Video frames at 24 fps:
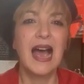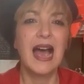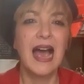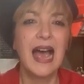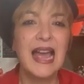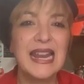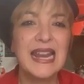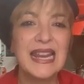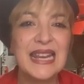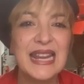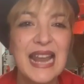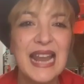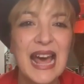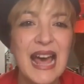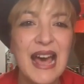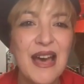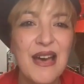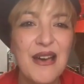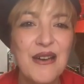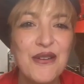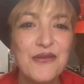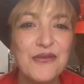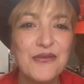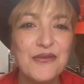
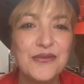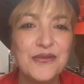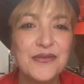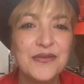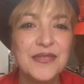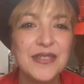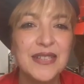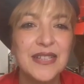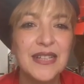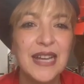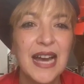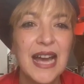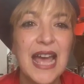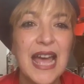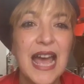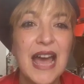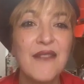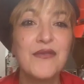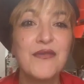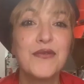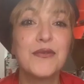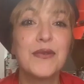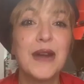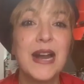I
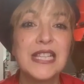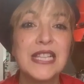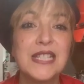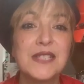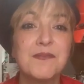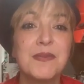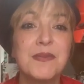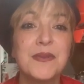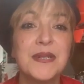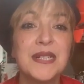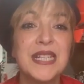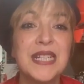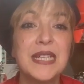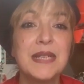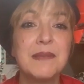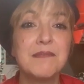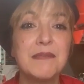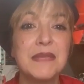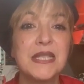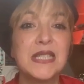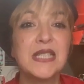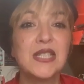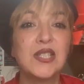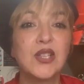have raspberry
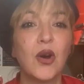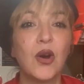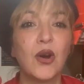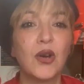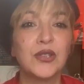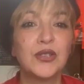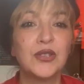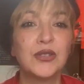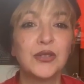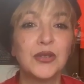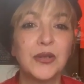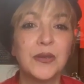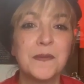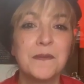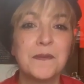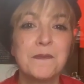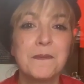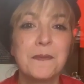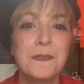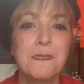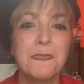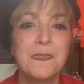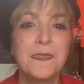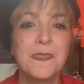MOSCATO.
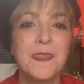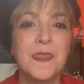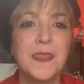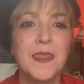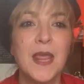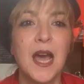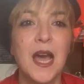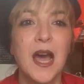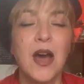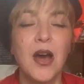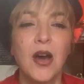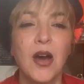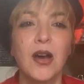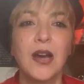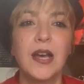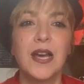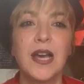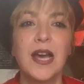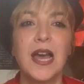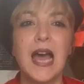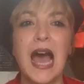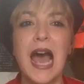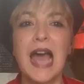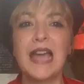
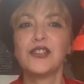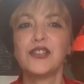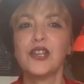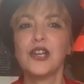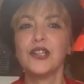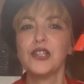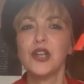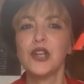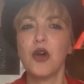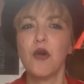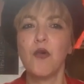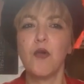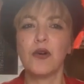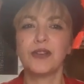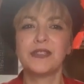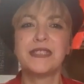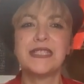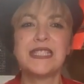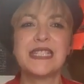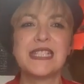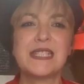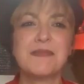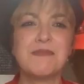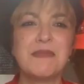I don't know
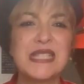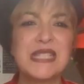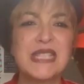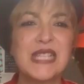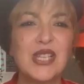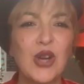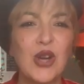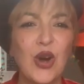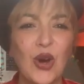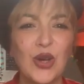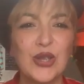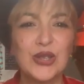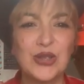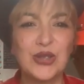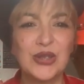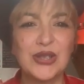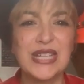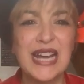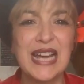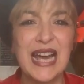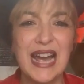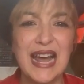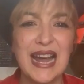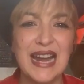what is
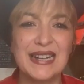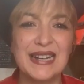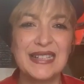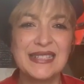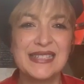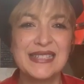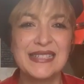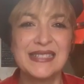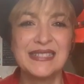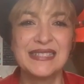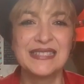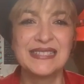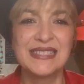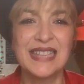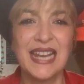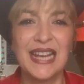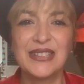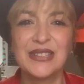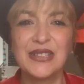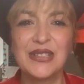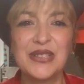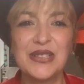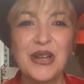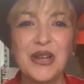MOSCATO, guys.
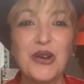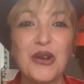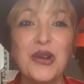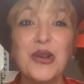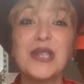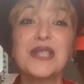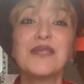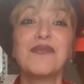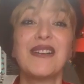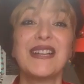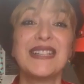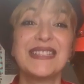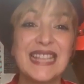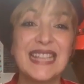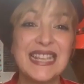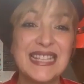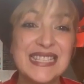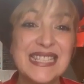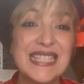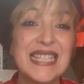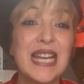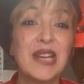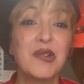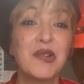I don't know. Looks
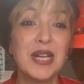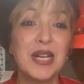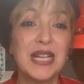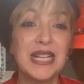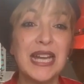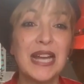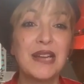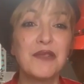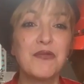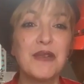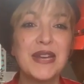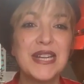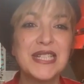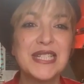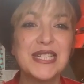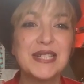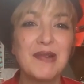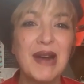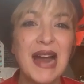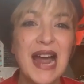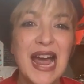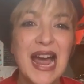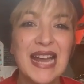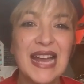fantastic. Can we
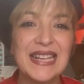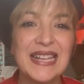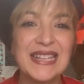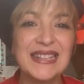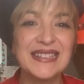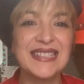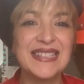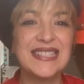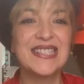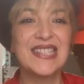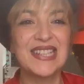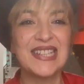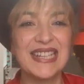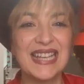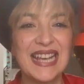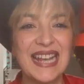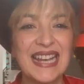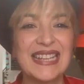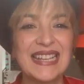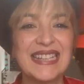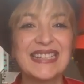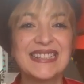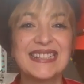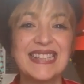try? Dice
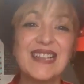Kelly.